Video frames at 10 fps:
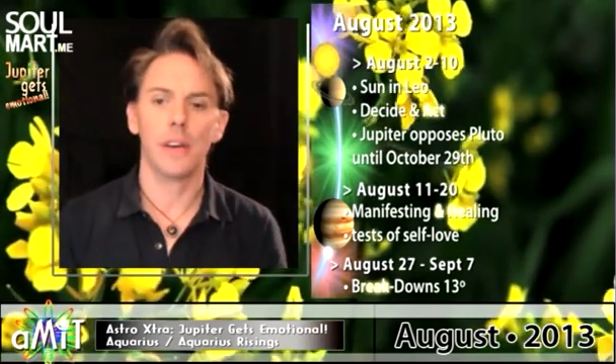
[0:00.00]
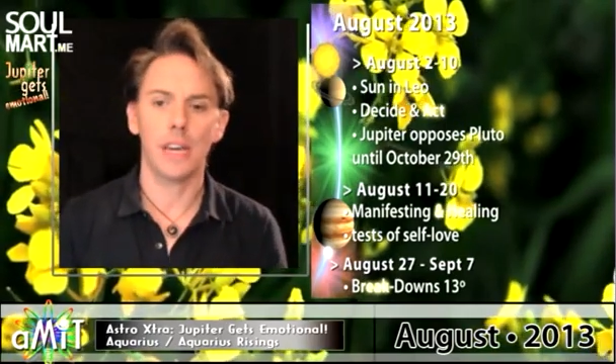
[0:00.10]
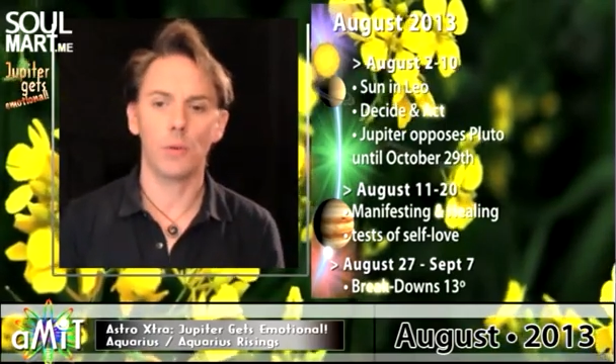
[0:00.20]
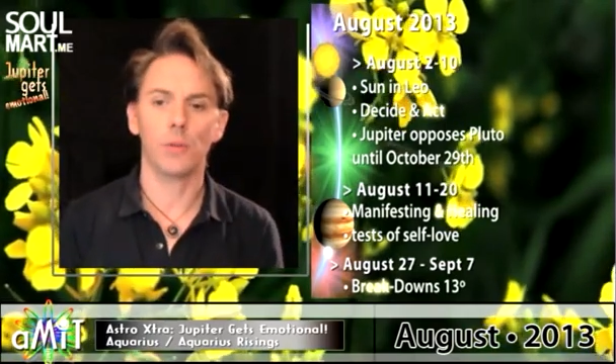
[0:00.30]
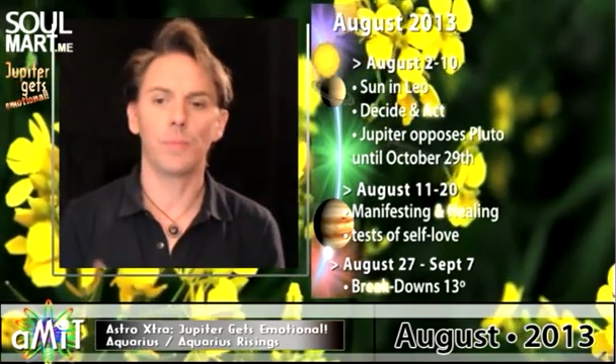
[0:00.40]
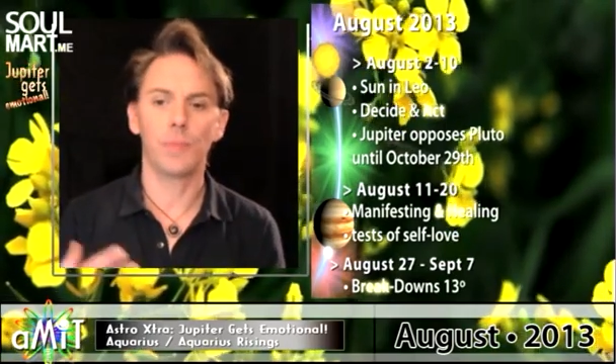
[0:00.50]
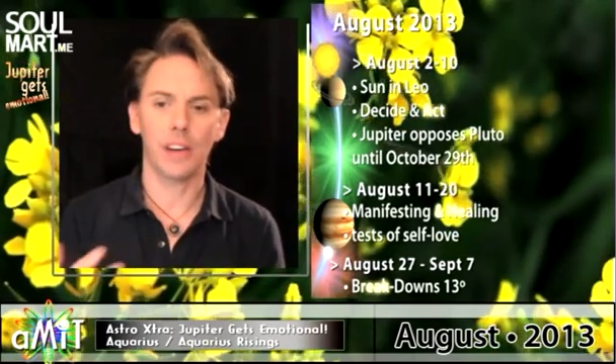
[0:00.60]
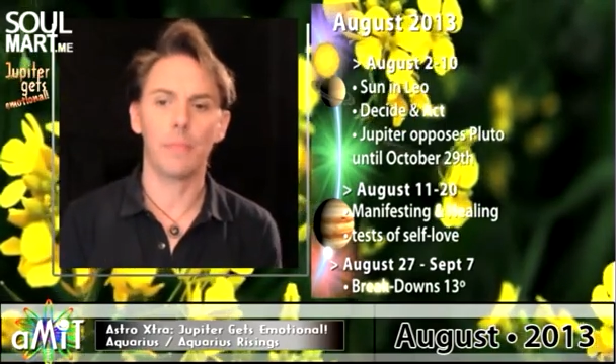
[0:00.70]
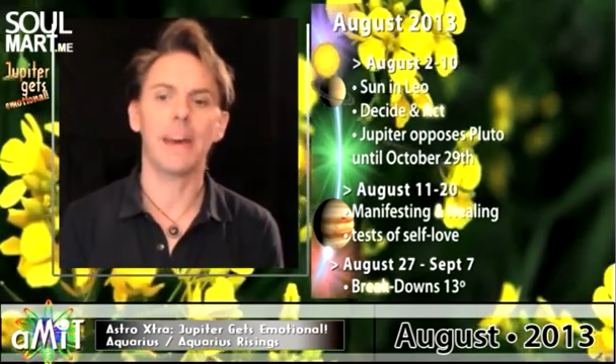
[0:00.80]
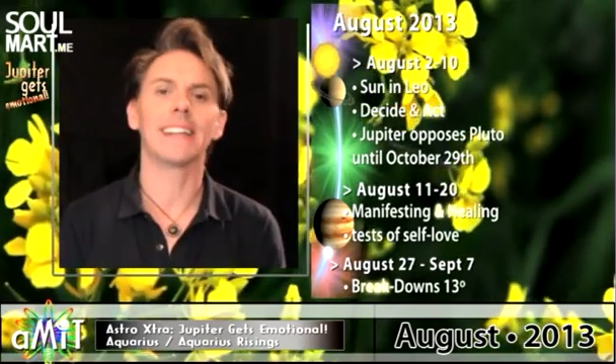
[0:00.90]
it will
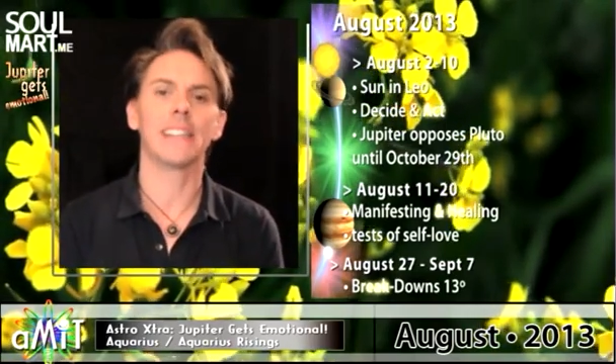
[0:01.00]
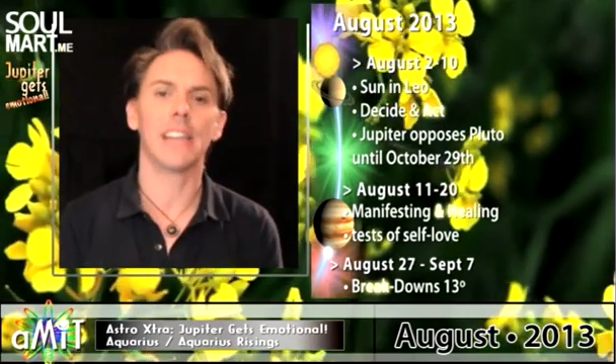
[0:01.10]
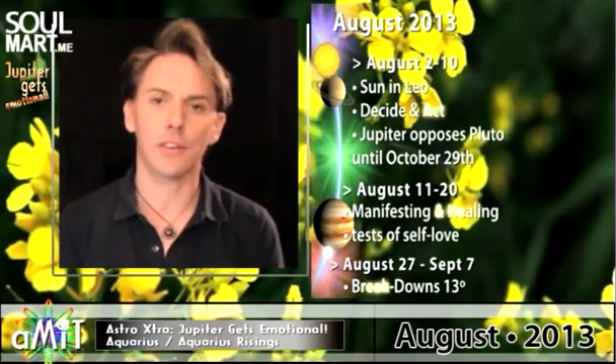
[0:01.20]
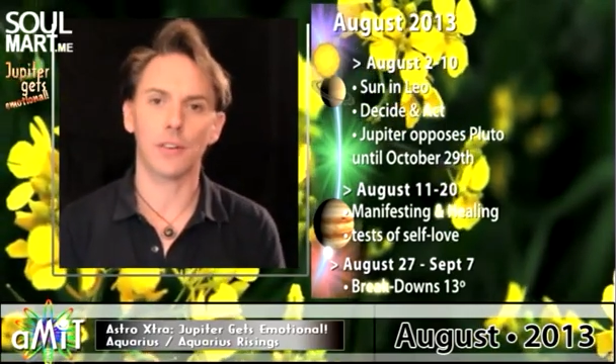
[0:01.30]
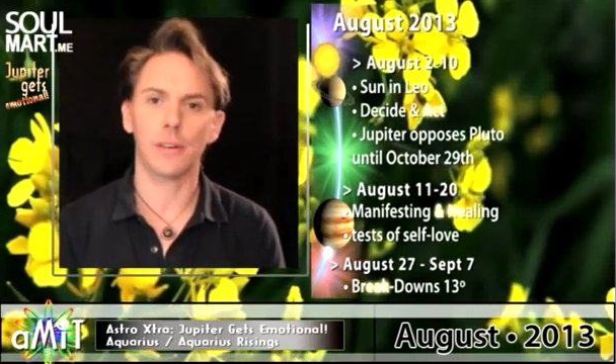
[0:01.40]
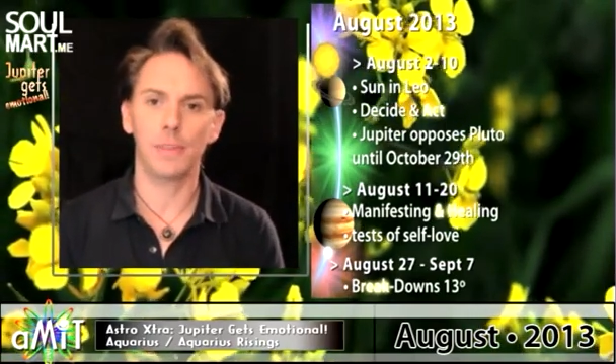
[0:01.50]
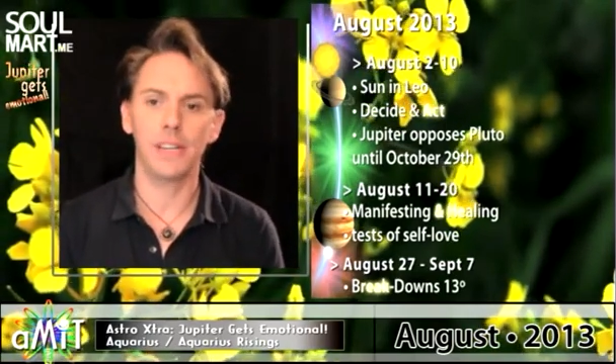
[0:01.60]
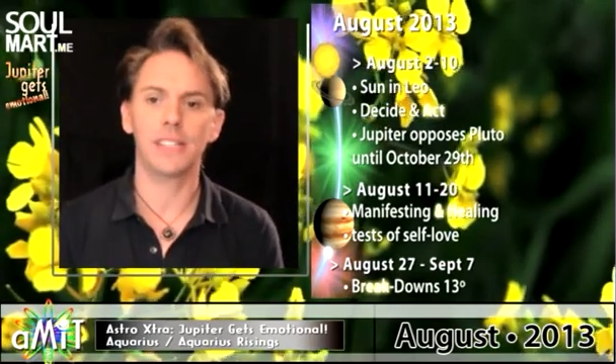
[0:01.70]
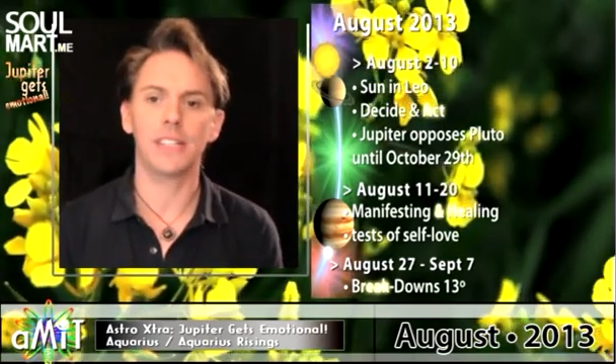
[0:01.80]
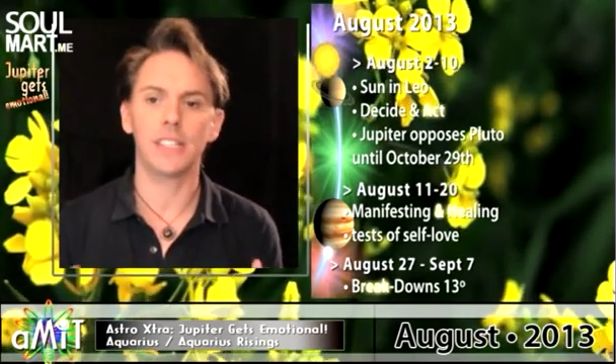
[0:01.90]
come back together in
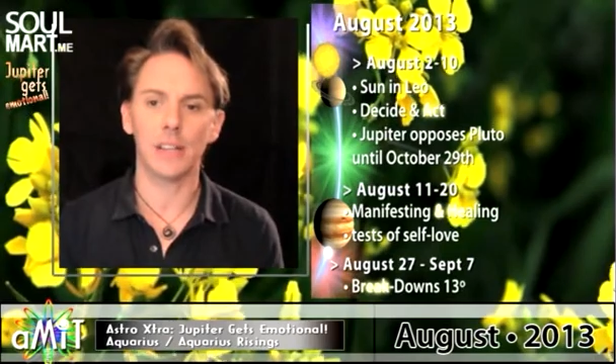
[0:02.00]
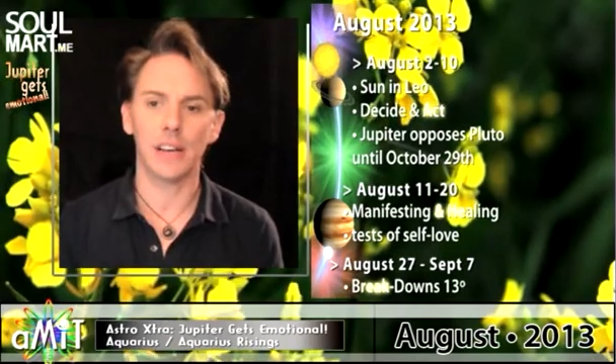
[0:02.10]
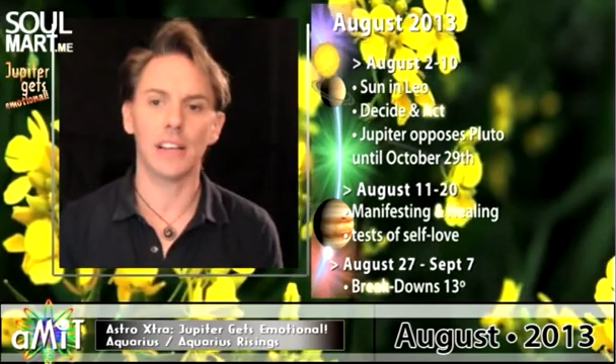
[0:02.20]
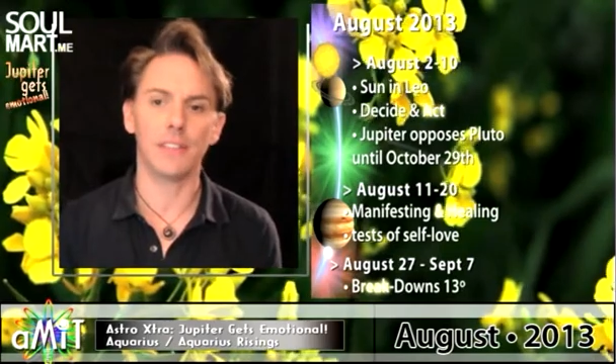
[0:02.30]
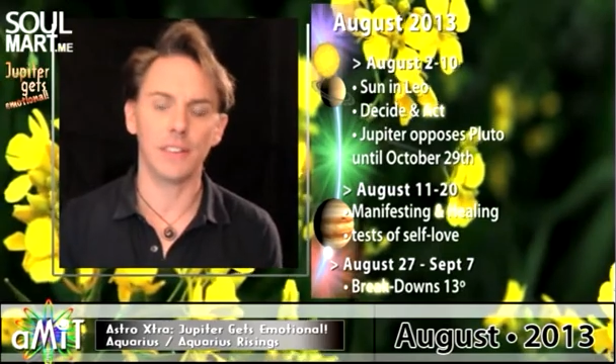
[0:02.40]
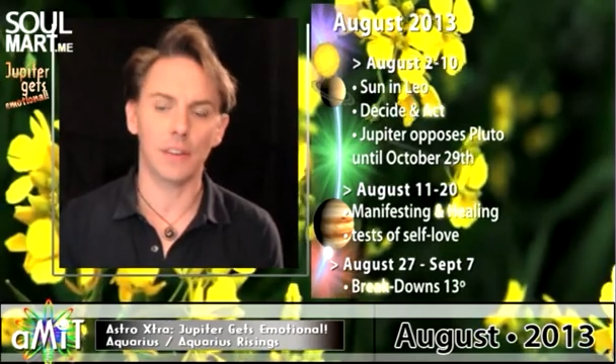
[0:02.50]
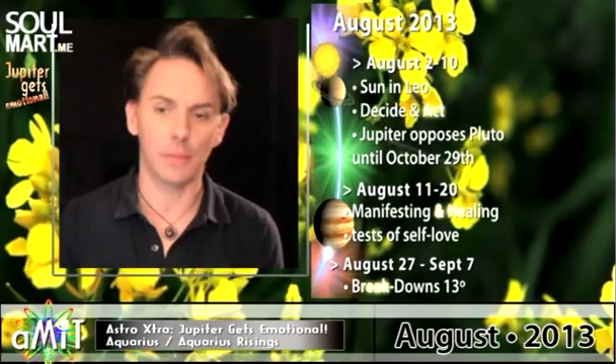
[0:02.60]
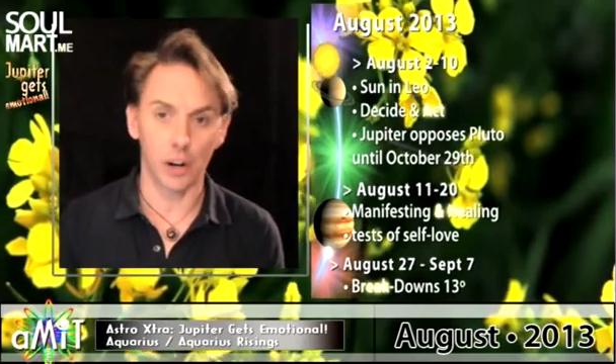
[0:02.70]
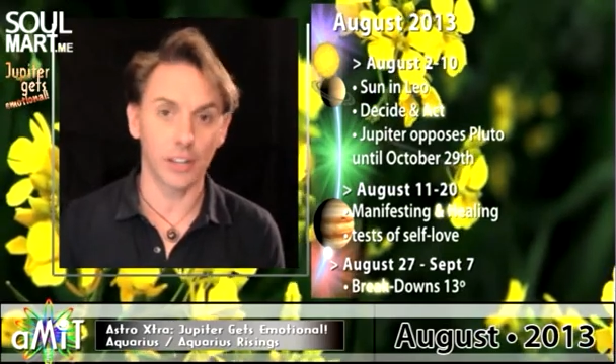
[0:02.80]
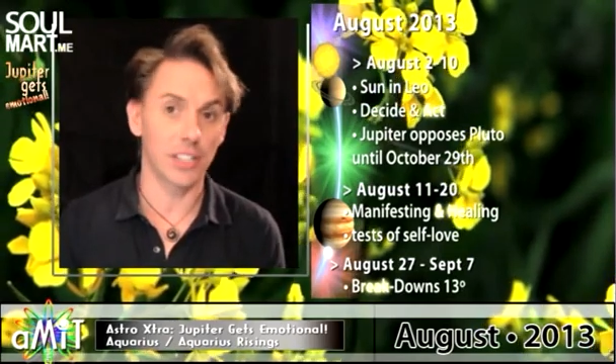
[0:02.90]
pieces
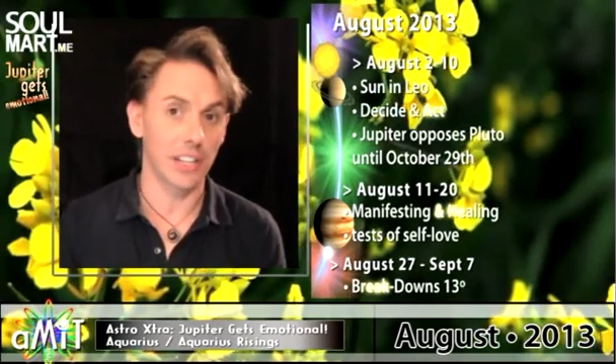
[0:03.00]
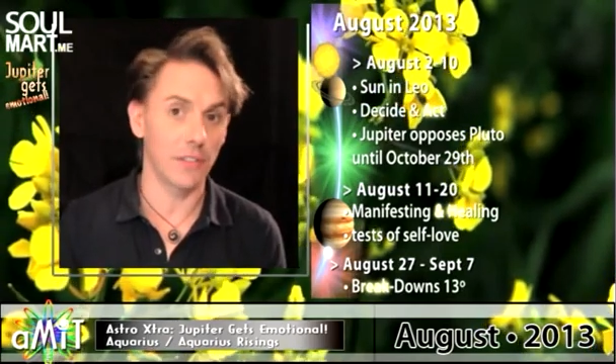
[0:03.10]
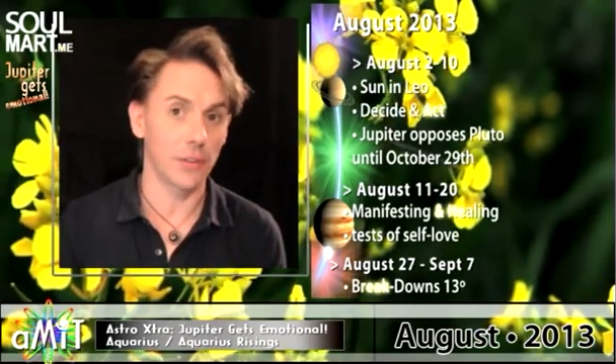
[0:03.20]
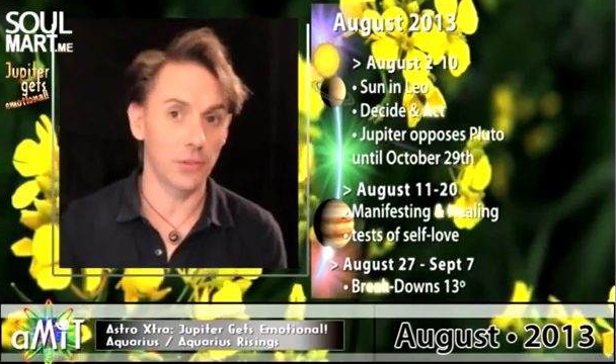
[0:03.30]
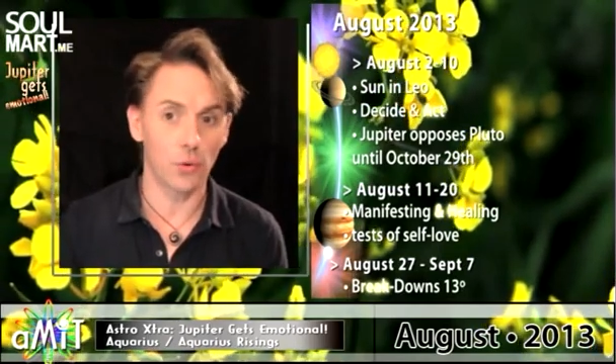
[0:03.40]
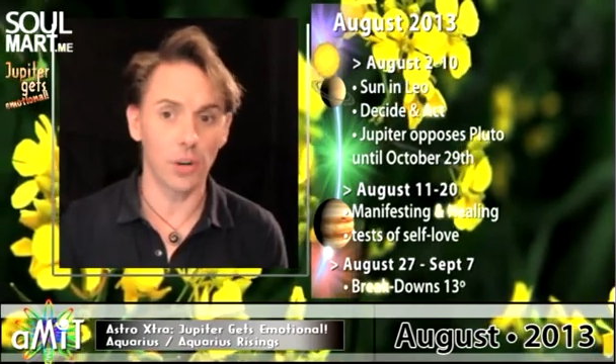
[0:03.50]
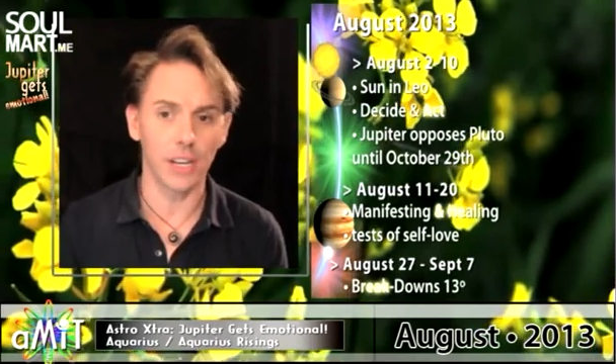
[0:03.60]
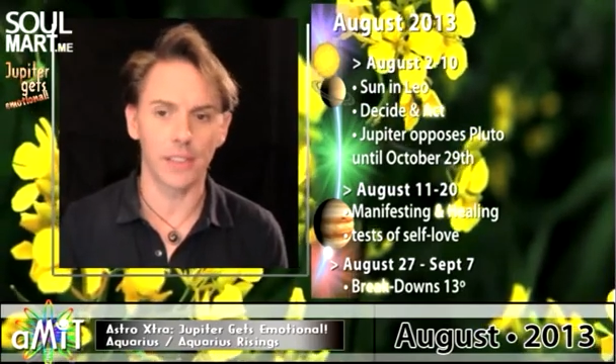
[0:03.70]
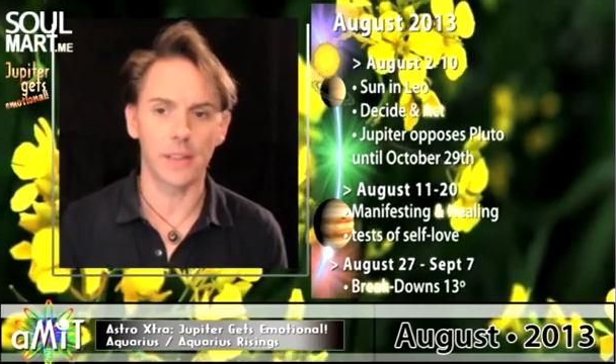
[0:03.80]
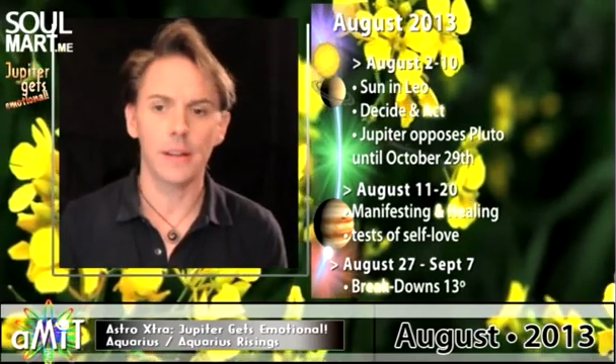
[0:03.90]
August 11th to the 20th.